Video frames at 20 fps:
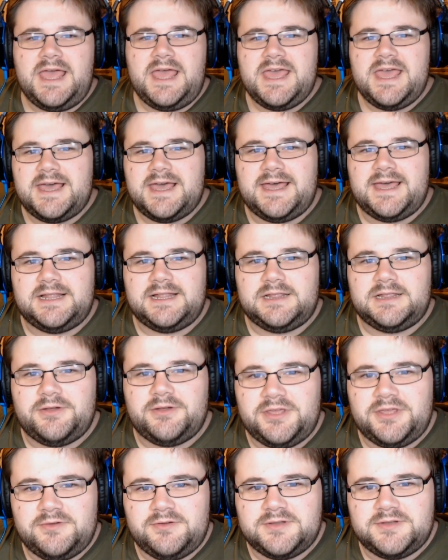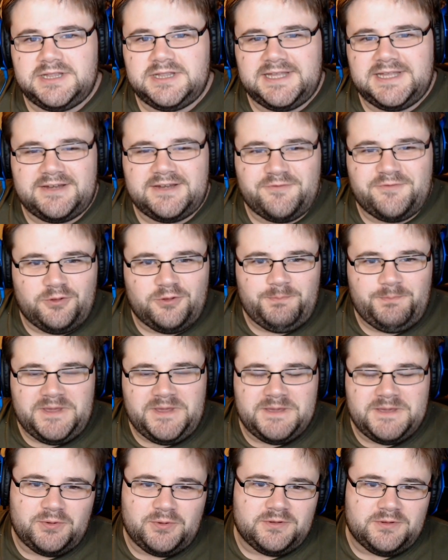Hello, you delightful
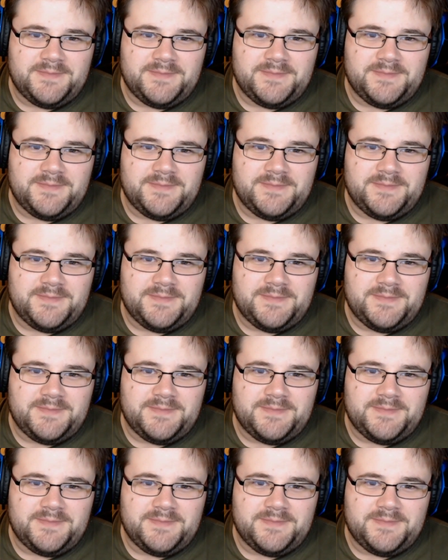people.